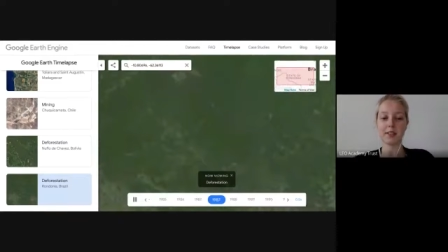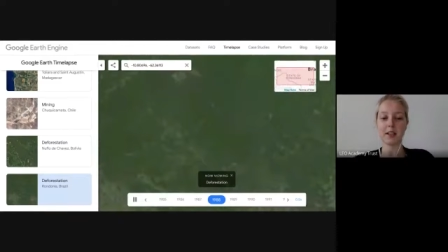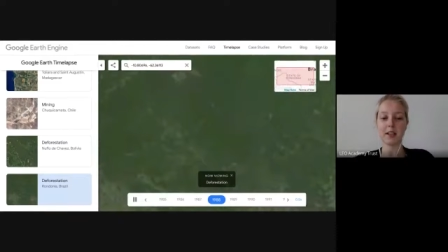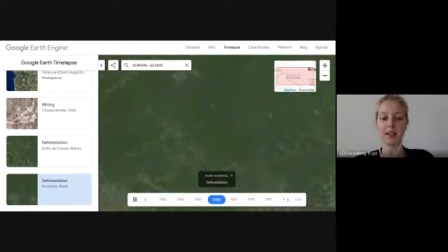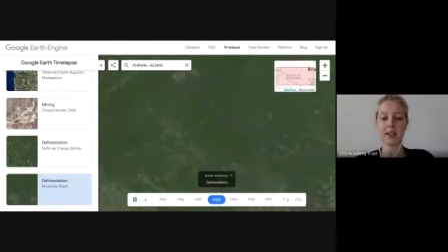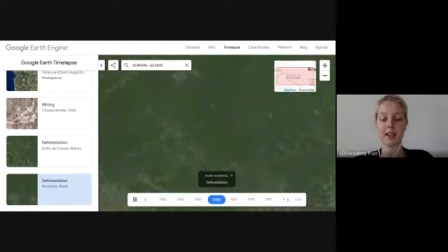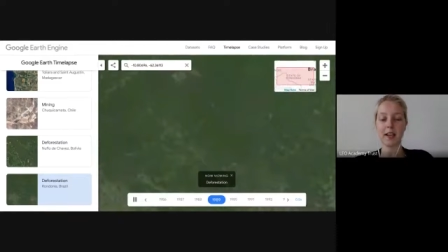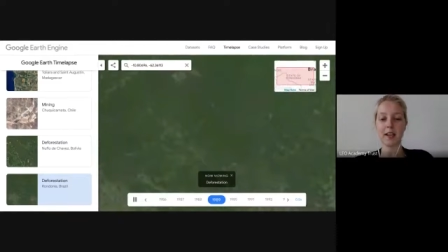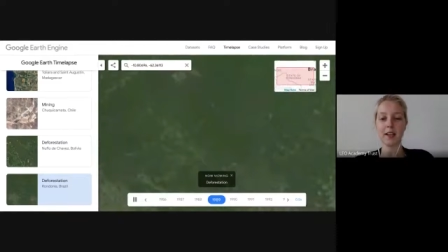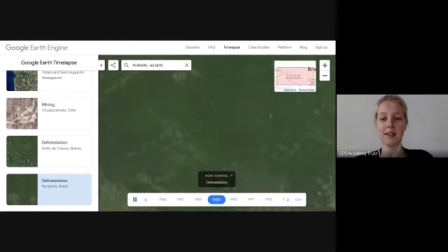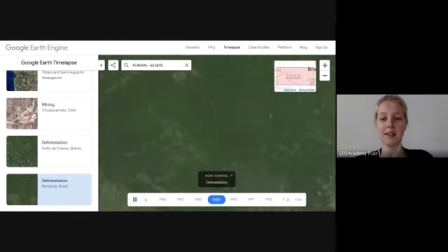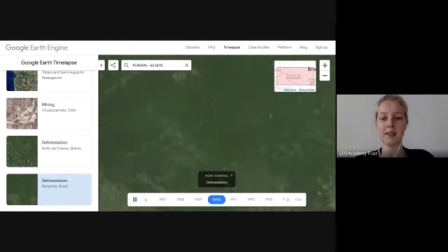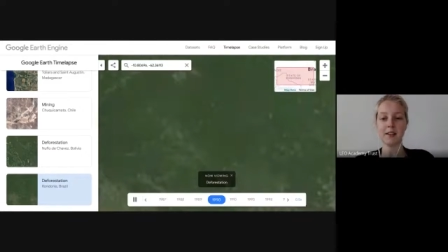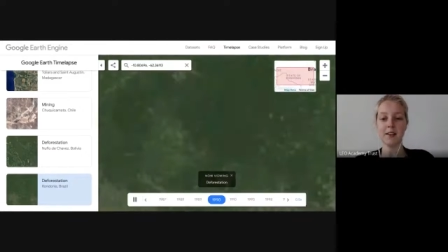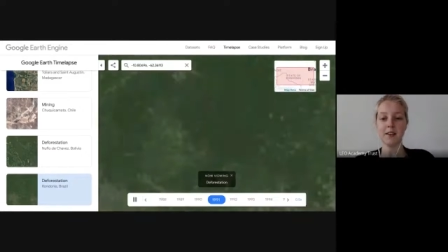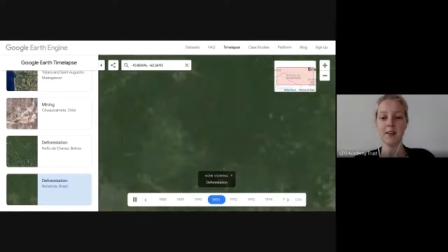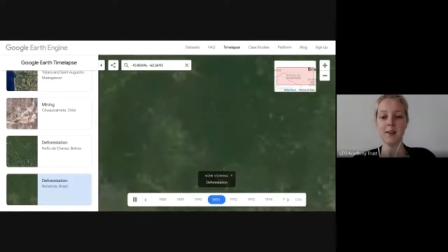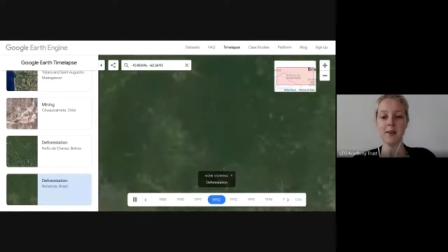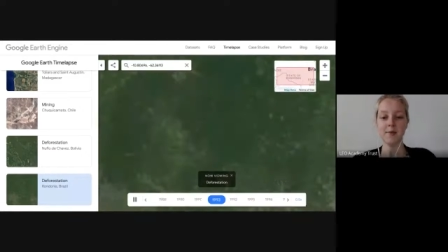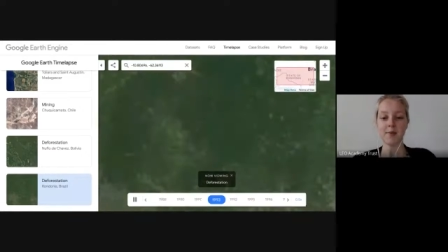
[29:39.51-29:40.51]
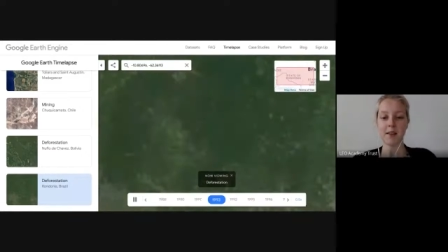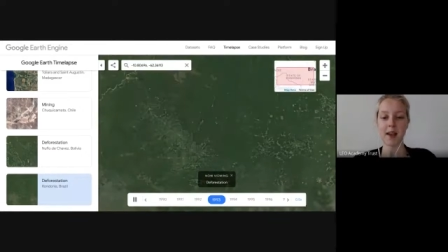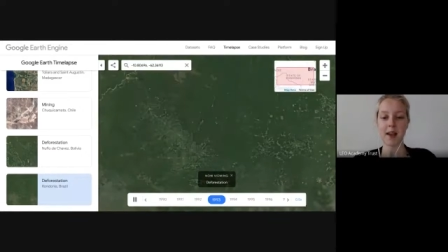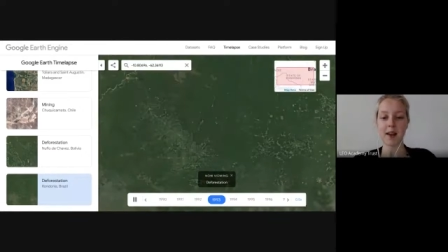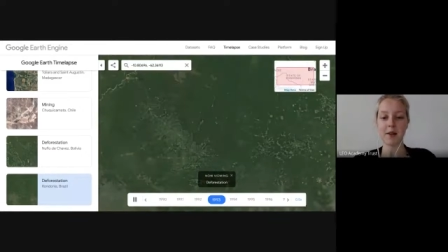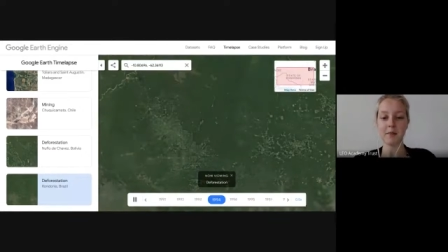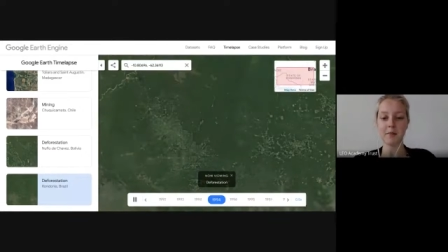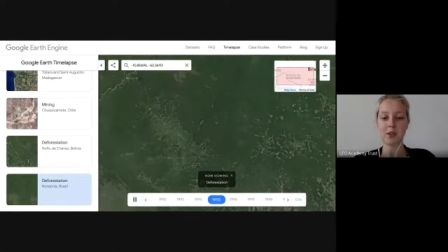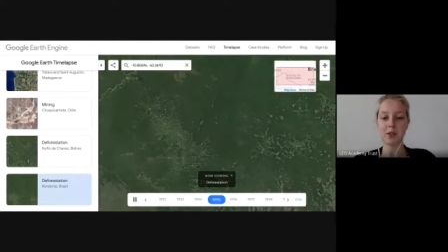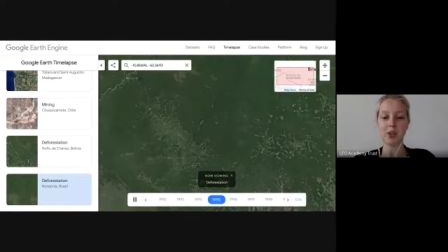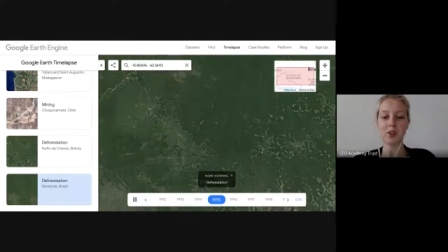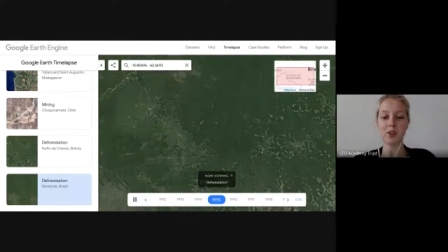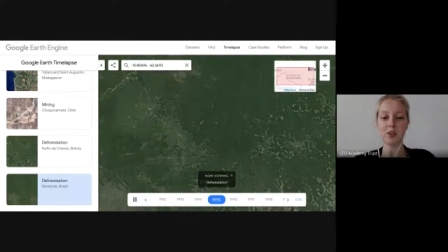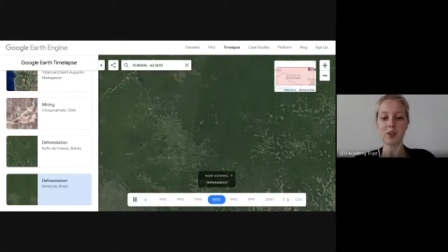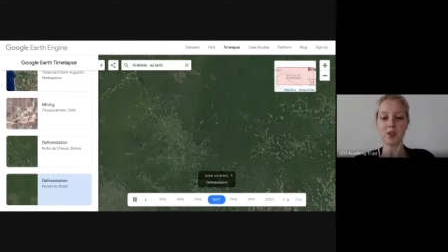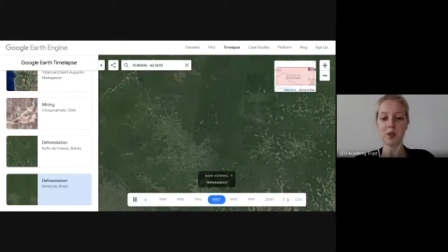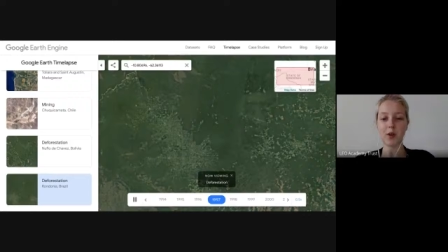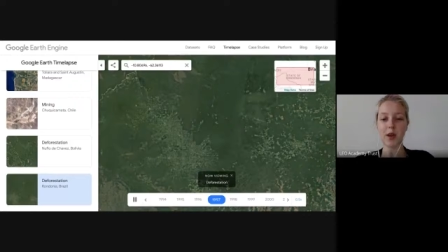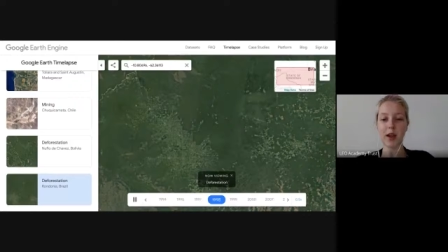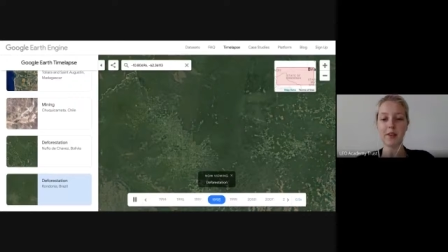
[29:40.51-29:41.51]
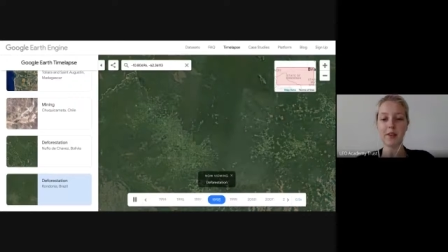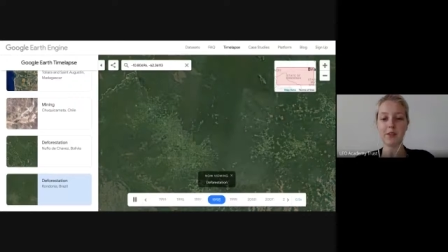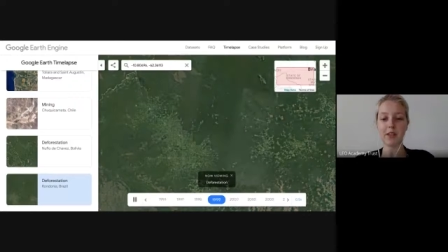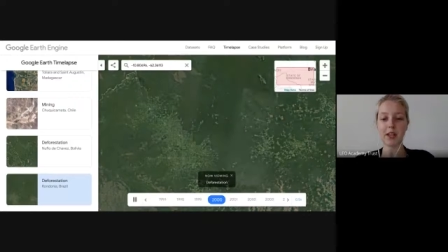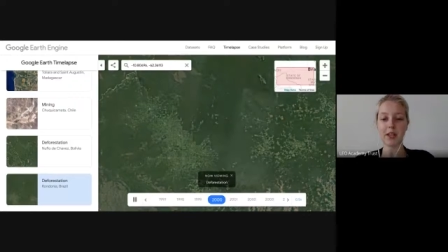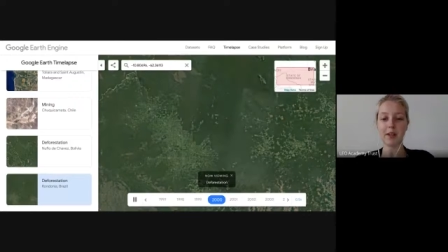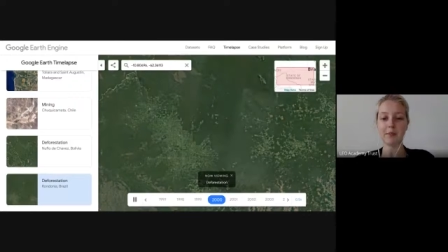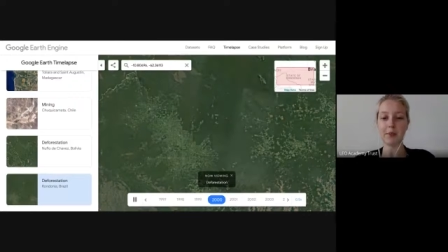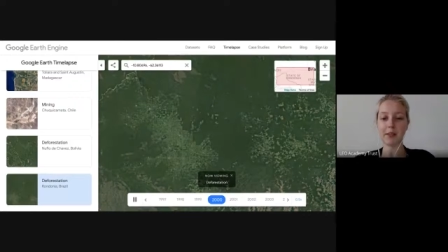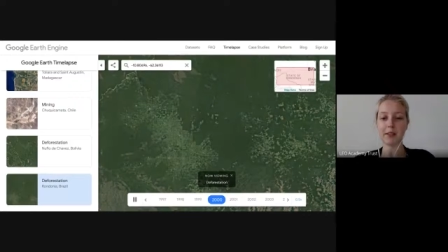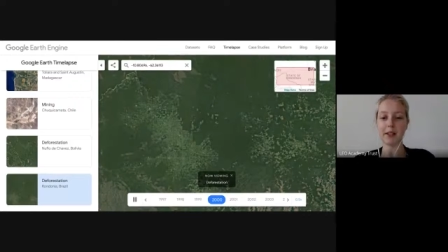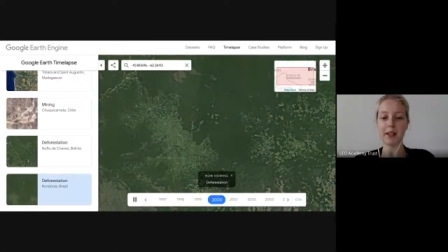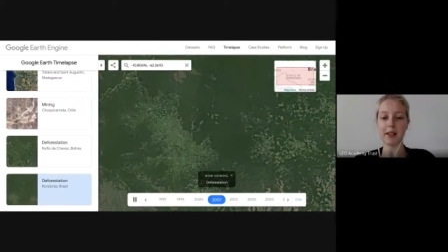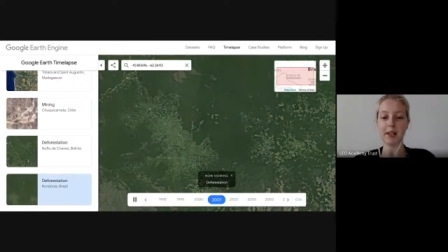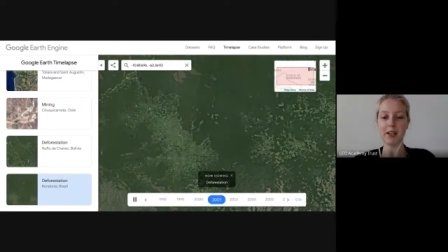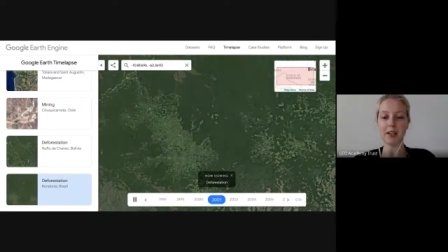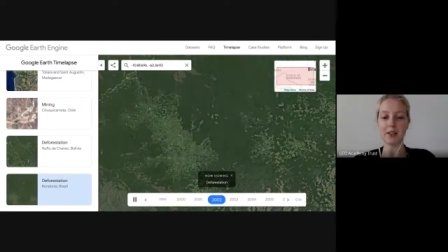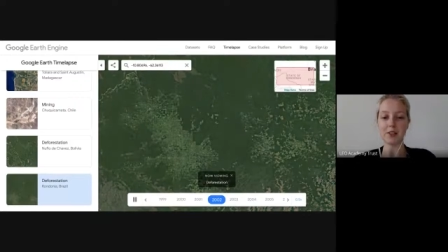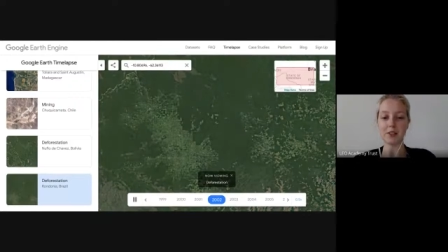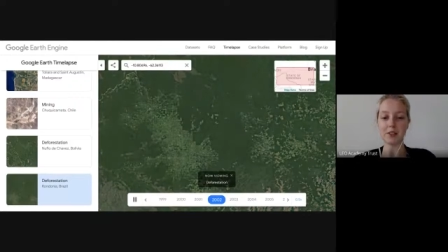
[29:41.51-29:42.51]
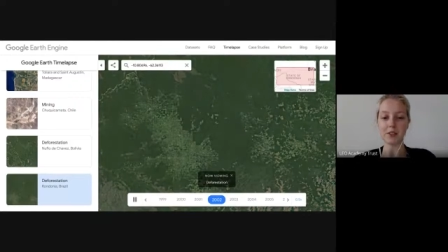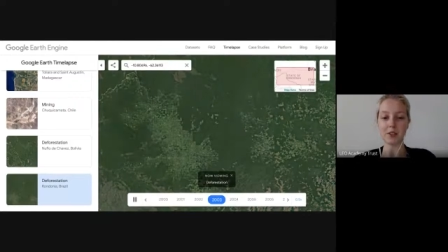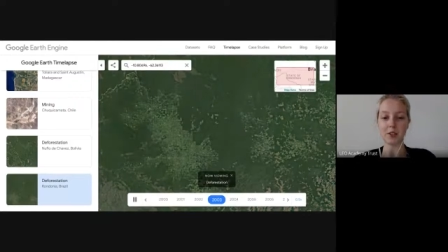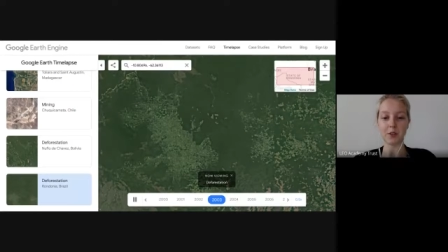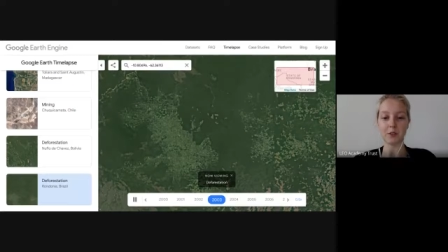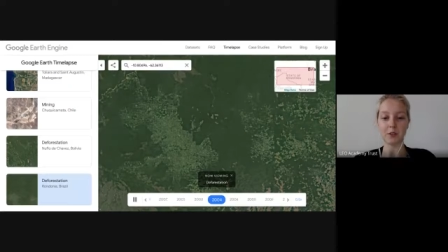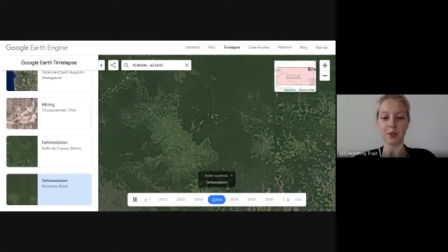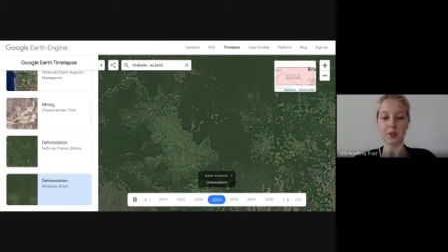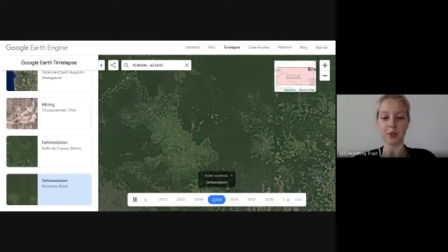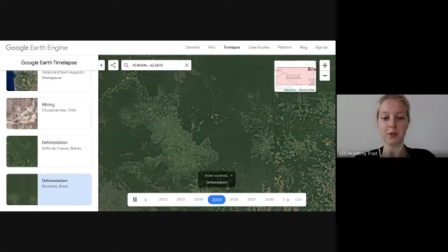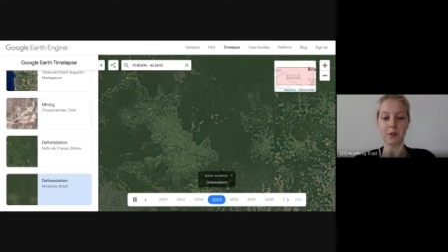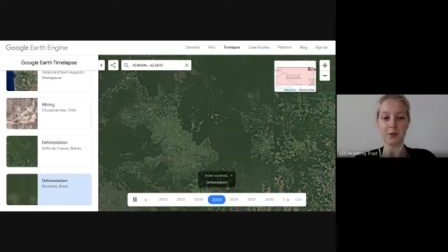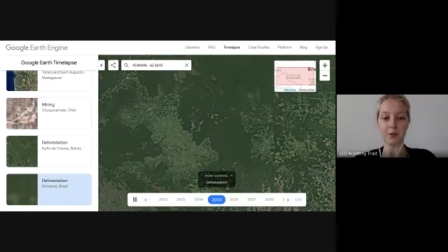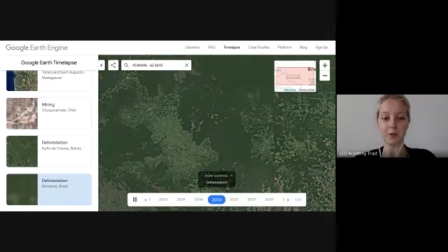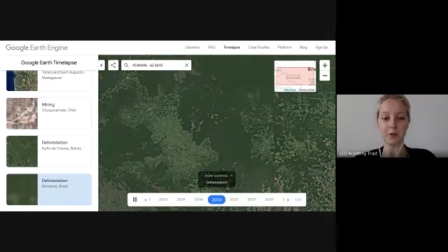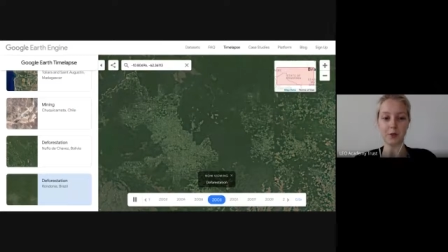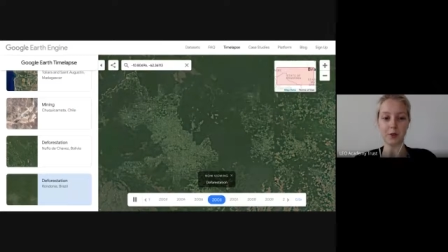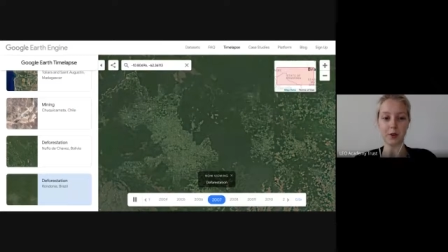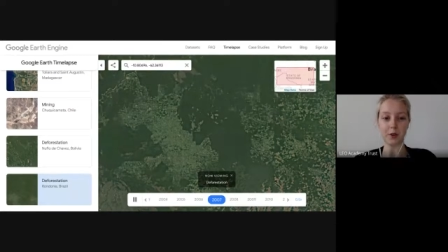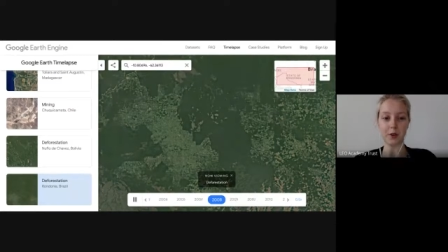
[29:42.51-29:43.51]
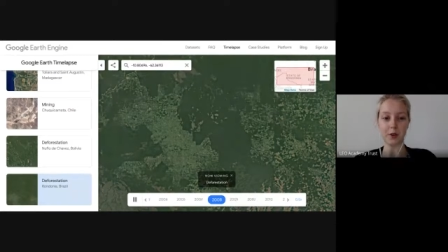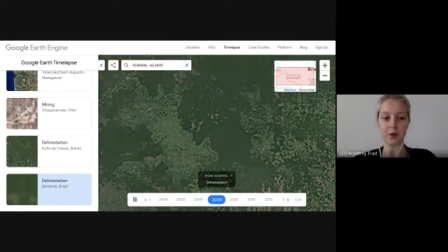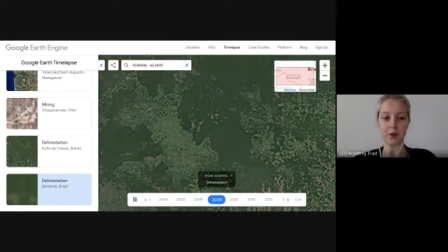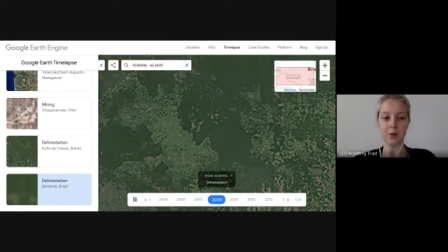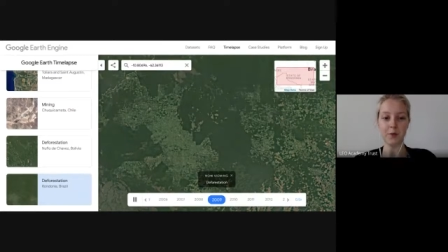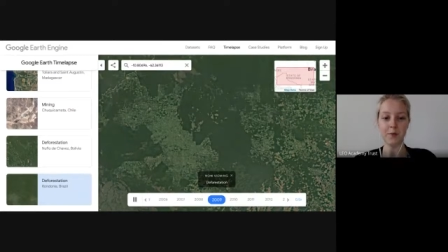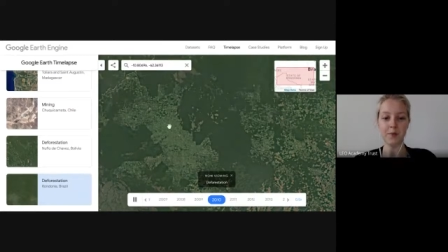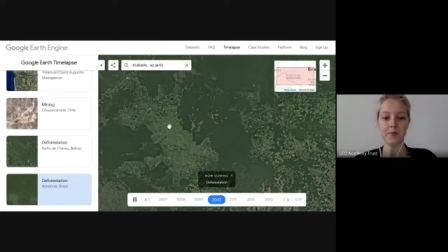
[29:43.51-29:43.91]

And again, um, you do have that ability to sort of go through.